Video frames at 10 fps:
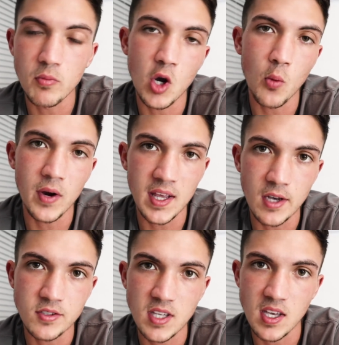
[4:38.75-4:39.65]
nobody
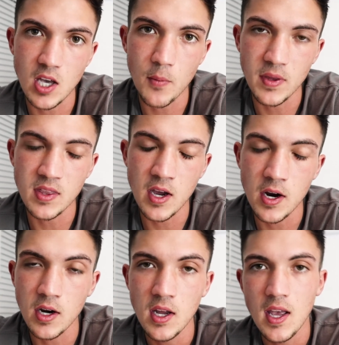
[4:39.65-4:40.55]
else can come in
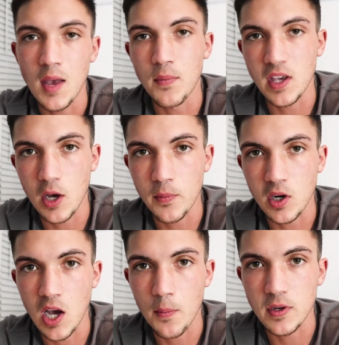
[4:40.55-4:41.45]
there and become your
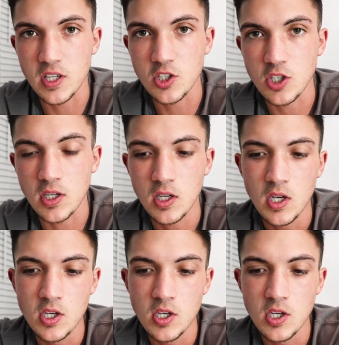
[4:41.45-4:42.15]
competition.